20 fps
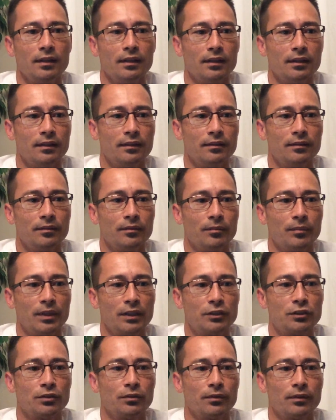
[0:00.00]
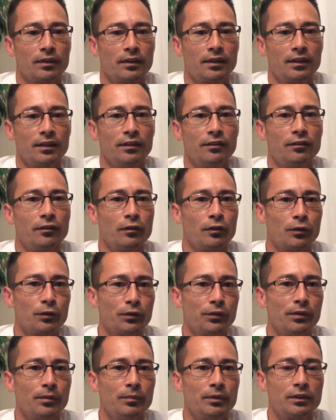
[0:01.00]
and make sure the kids
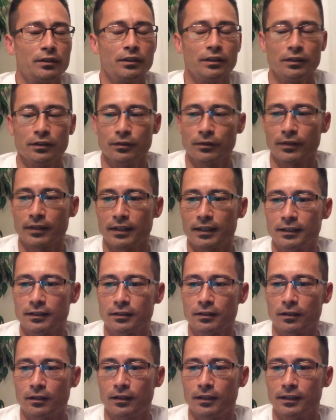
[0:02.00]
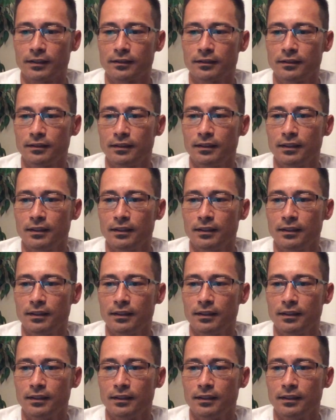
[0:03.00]
learn the material that I taught.